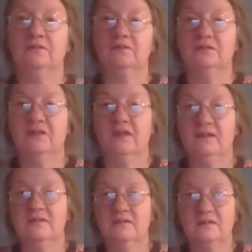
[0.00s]
just
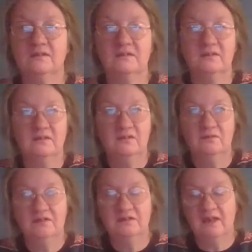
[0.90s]
can't
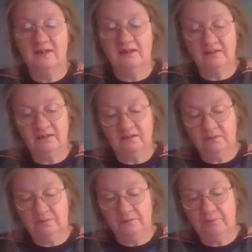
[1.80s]
recycle it,
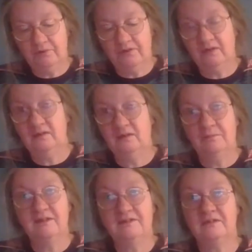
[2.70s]
put it in a
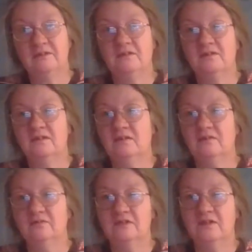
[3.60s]
plastic container
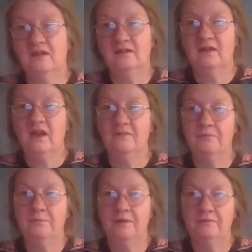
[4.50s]
and recycle it, have
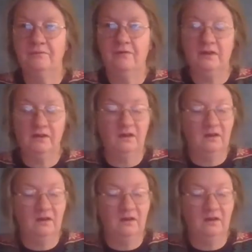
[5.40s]
to pay for it.